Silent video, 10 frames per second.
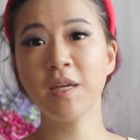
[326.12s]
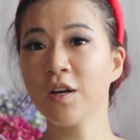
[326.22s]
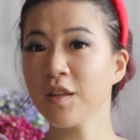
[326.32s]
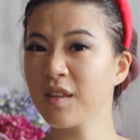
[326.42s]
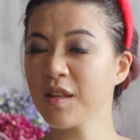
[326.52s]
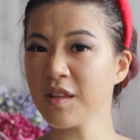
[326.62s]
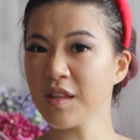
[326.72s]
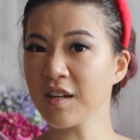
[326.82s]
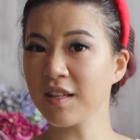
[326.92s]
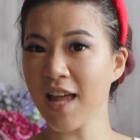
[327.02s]
because this
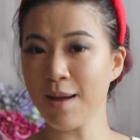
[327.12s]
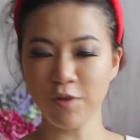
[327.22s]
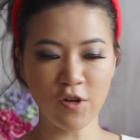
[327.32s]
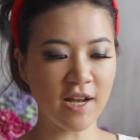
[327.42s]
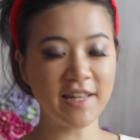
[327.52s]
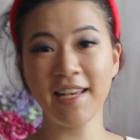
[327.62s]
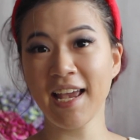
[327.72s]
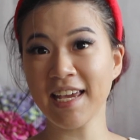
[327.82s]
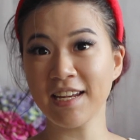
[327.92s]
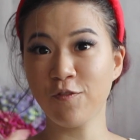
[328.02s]
is a glam look, I think
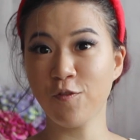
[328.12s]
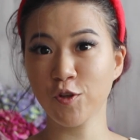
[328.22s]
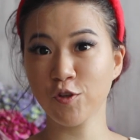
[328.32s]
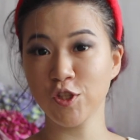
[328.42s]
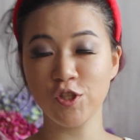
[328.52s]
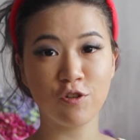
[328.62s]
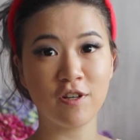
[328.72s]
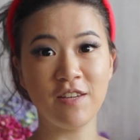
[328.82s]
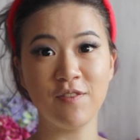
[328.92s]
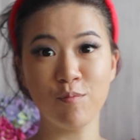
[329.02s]
I can afford to
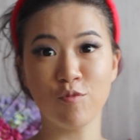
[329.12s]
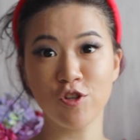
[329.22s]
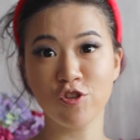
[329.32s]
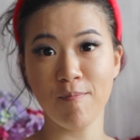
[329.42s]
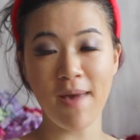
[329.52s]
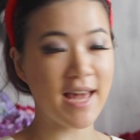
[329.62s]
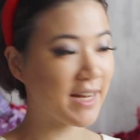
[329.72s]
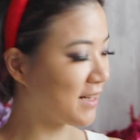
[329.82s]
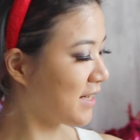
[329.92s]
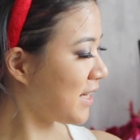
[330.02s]
contour even more
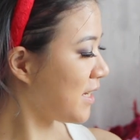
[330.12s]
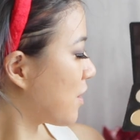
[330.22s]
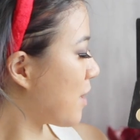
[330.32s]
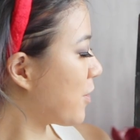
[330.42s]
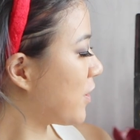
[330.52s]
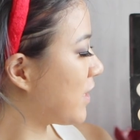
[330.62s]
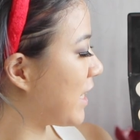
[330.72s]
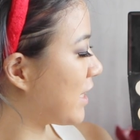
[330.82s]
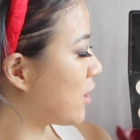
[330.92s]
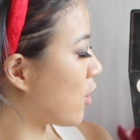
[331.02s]
dramatically. So I'm going to
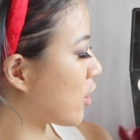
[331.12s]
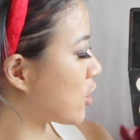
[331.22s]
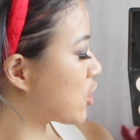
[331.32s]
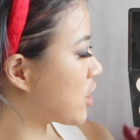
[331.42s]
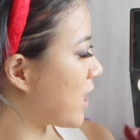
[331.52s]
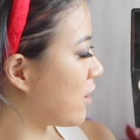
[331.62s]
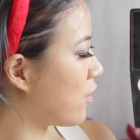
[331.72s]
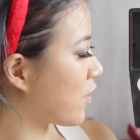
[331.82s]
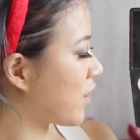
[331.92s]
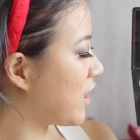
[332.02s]
take the darker shade
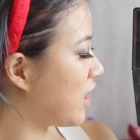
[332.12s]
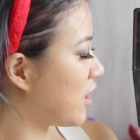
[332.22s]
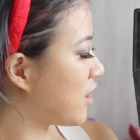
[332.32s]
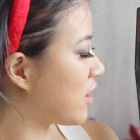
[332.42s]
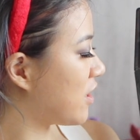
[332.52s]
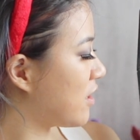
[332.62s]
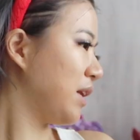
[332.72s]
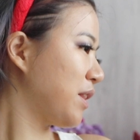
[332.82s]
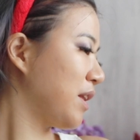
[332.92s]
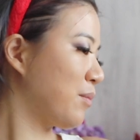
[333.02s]
over here.
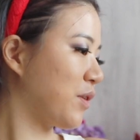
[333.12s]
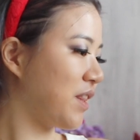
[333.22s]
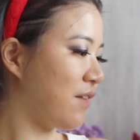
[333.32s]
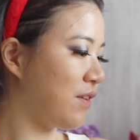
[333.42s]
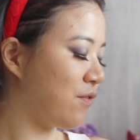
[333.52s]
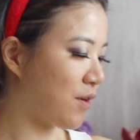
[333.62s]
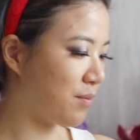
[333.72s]
It's number 7 for